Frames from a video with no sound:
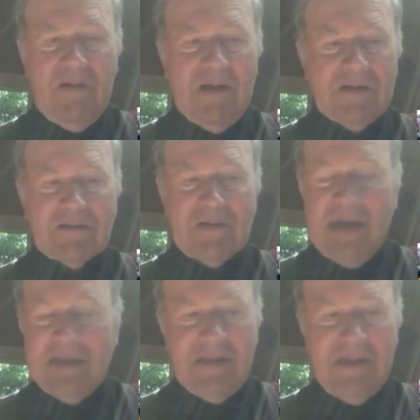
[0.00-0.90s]
because
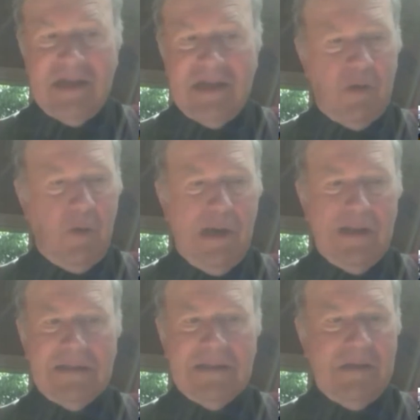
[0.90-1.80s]
I did that at
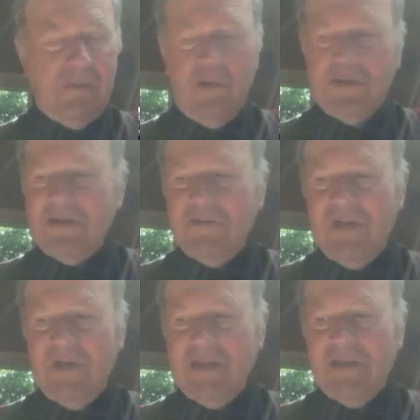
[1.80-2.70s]
Koala, and once
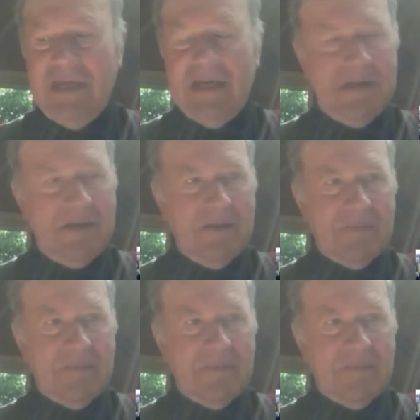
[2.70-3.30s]
you've done that,